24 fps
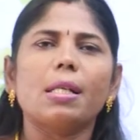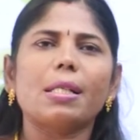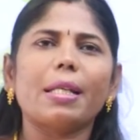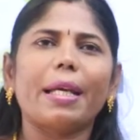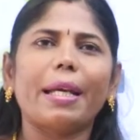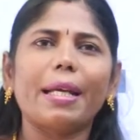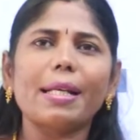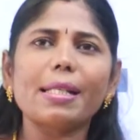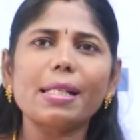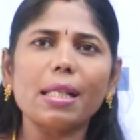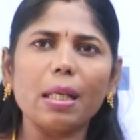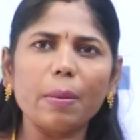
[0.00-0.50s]
So
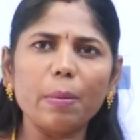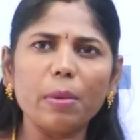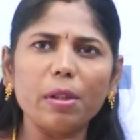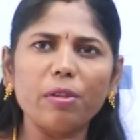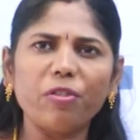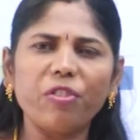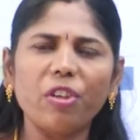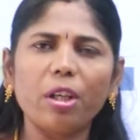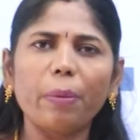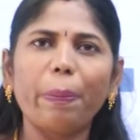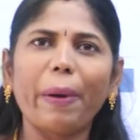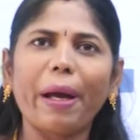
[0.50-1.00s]
example
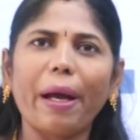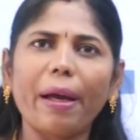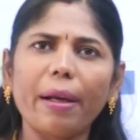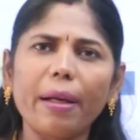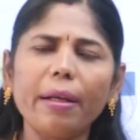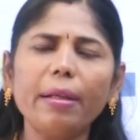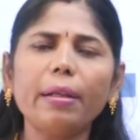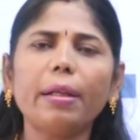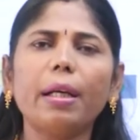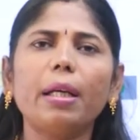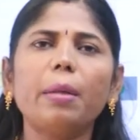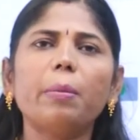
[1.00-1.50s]
for
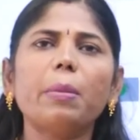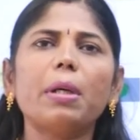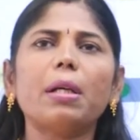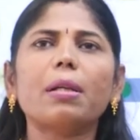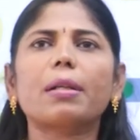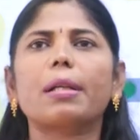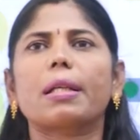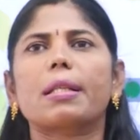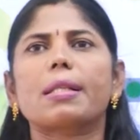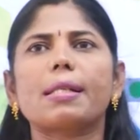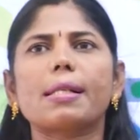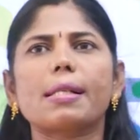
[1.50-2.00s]
parenchyma
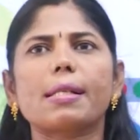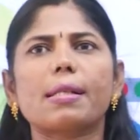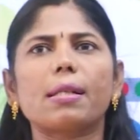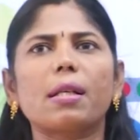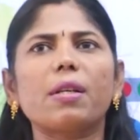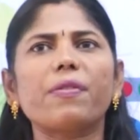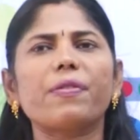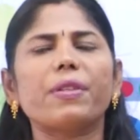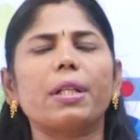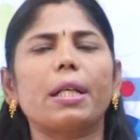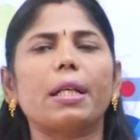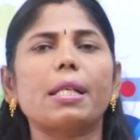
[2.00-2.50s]
consists
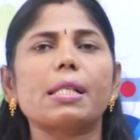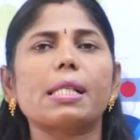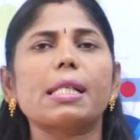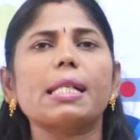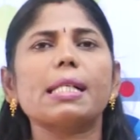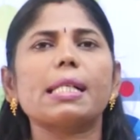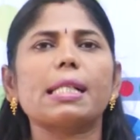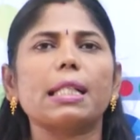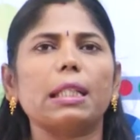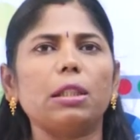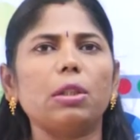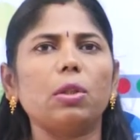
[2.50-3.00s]
of, that is a
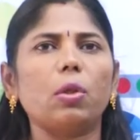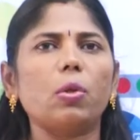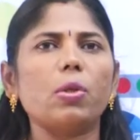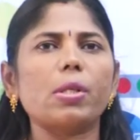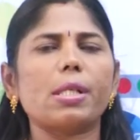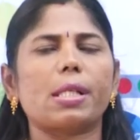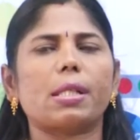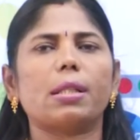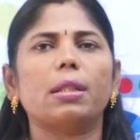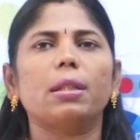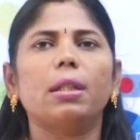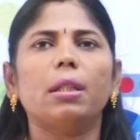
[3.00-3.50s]
cellulose
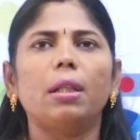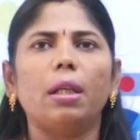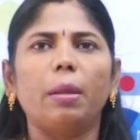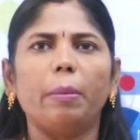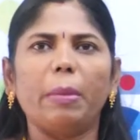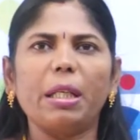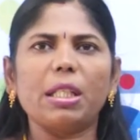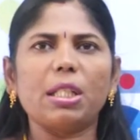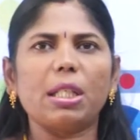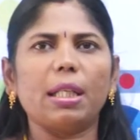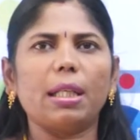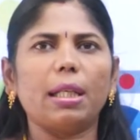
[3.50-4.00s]

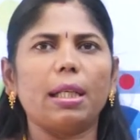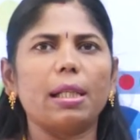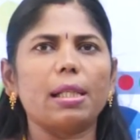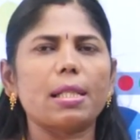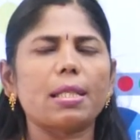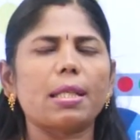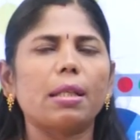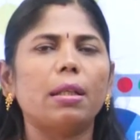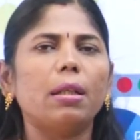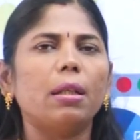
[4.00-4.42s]
materials.